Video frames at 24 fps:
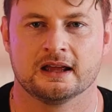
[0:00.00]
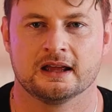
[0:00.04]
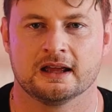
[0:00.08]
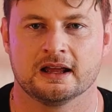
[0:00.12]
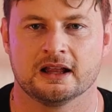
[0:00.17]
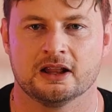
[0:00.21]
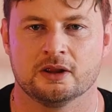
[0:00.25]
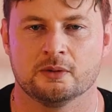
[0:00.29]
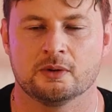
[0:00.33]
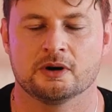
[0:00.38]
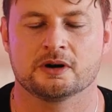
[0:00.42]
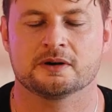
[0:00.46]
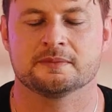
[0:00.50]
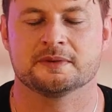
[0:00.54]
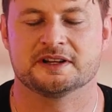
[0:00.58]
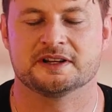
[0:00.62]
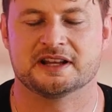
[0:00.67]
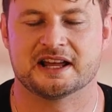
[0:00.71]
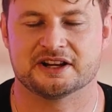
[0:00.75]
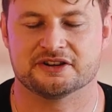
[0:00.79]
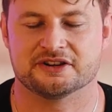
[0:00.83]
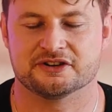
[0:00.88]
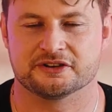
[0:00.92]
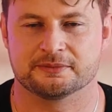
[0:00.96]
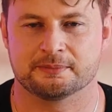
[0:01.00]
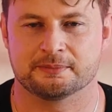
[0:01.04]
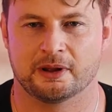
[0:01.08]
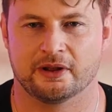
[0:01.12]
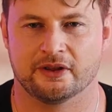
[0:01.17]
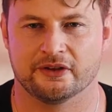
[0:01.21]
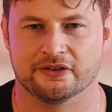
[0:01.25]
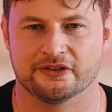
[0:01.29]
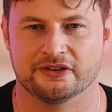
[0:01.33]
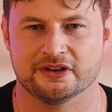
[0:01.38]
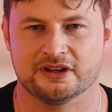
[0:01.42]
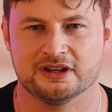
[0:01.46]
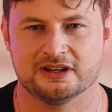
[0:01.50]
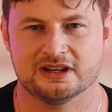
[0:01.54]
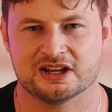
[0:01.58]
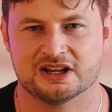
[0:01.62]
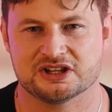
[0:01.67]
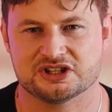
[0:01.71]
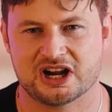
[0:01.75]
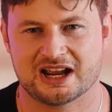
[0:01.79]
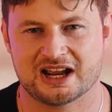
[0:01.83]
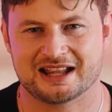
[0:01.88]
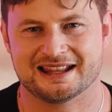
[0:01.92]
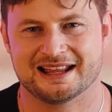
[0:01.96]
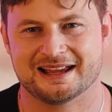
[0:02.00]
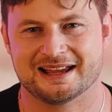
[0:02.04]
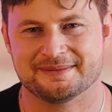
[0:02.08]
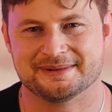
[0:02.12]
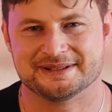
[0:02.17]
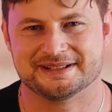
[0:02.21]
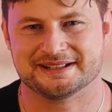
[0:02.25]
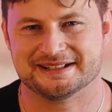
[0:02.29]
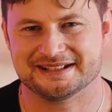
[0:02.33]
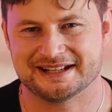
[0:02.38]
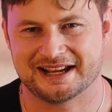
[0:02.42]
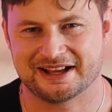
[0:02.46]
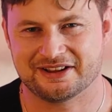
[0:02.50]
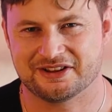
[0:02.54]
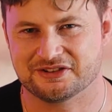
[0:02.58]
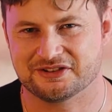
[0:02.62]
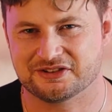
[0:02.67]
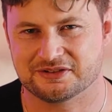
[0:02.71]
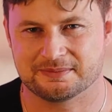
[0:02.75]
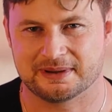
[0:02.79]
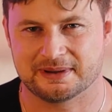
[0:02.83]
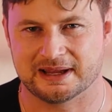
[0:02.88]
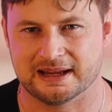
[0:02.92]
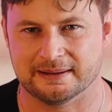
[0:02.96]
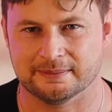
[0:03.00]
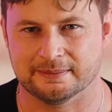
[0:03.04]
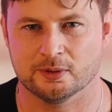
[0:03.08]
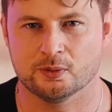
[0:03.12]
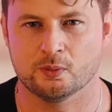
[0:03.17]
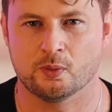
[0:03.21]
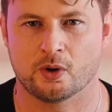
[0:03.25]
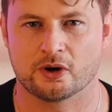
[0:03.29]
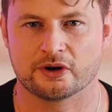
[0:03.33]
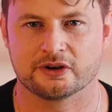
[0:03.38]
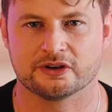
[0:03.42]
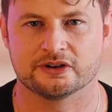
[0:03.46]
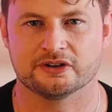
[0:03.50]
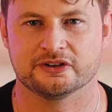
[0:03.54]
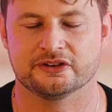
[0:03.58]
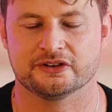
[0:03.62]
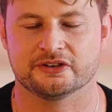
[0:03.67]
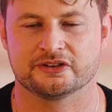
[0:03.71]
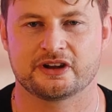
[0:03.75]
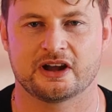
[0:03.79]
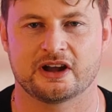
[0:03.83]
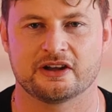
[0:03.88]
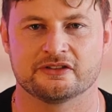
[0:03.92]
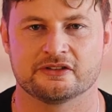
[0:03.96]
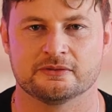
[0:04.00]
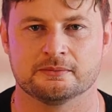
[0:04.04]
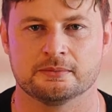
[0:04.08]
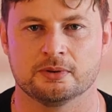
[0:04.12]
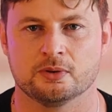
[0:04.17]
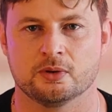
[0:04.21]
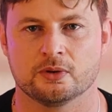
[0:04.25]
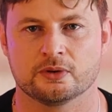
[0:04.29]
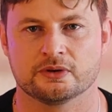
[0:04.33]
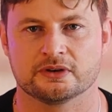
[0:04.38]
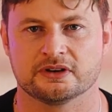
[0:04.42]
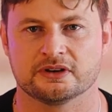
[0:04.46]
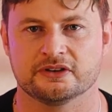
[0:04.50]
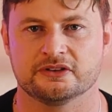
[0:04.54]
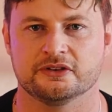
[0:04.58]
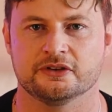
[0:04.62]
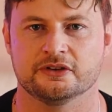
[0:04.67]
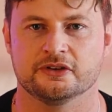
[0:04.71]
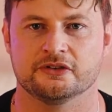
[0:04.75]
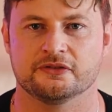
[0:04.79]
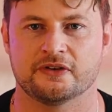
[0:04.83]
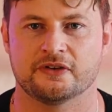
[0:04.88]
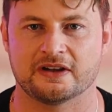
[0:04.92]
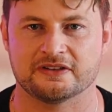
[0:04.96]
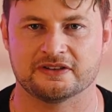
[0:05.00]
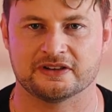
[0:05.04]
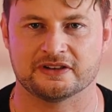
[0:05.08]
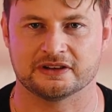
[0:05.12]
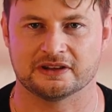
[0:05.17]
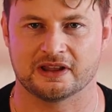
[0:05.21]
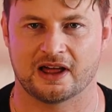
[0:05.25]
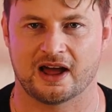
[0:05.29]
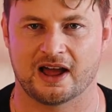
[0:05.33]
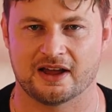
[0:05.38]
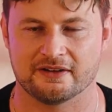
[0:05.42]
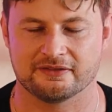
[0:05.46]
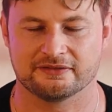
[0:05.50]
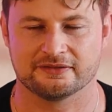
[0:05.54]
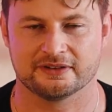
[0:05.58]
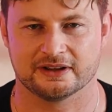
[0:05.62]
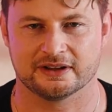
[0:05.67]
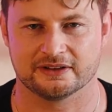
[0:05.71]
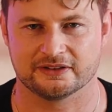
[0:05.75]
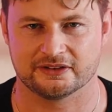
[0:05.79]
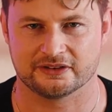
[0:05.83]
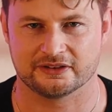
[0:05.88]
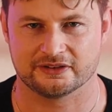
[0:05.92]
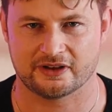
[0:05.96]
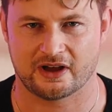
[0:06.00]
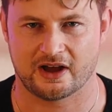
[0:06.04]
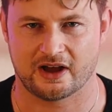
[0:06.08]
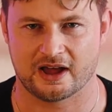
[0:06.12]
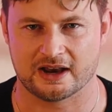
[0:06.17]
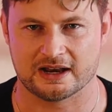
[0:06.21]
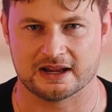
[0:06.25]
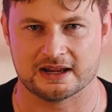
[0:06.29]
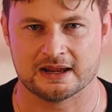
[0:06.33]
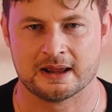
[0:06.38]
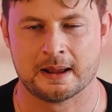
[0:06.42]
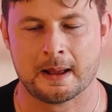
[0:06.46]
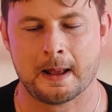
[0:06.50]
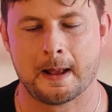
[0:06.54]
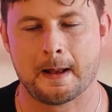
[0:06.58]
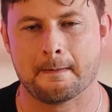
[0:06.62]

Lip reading: Hello, welcome to Dangerous Policy, a channel aimed at intelligent people wanting to discuss important issues facing life and society.